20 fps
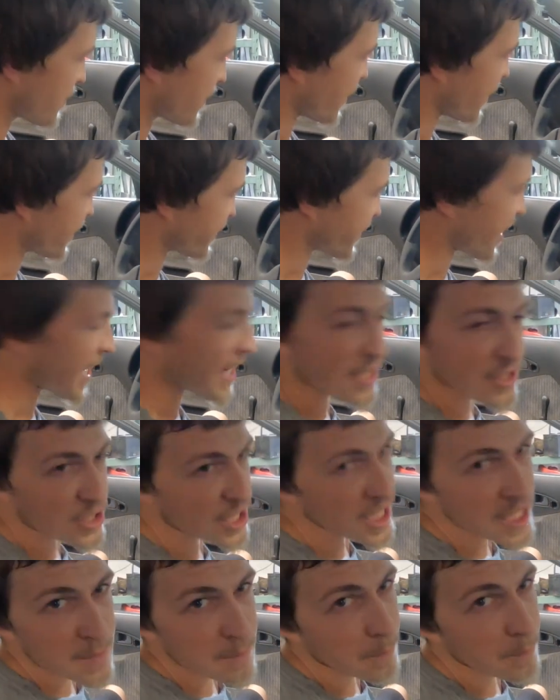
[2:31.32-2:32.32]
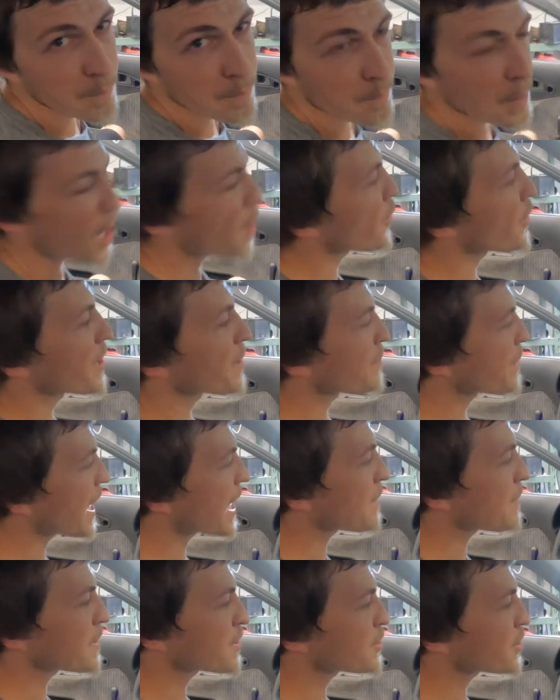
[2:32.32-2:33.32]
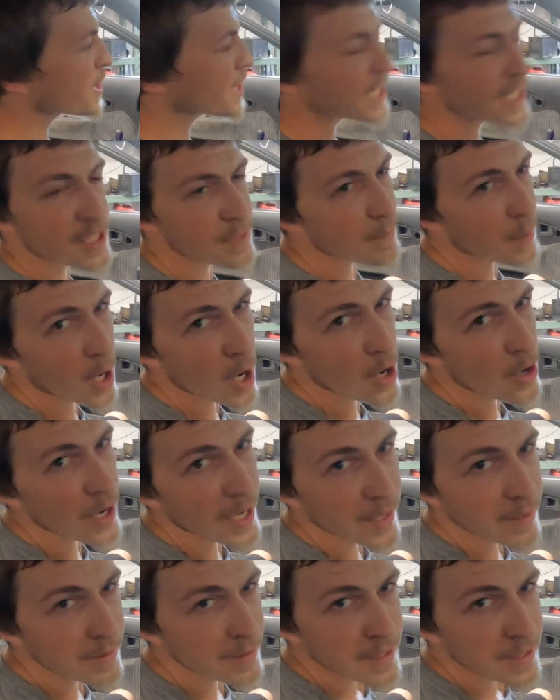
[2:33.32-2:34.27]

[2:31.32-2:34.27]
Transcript: But this thing, she's purring, baby. She is purring.